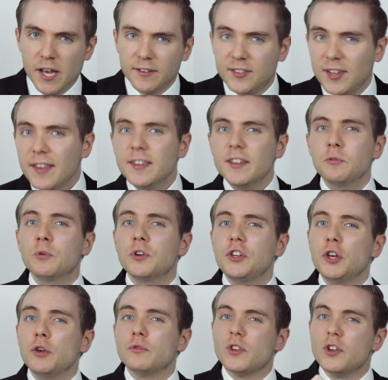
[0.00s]
Senders would
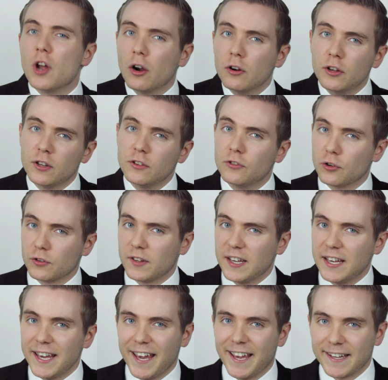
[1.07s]
use non-conducting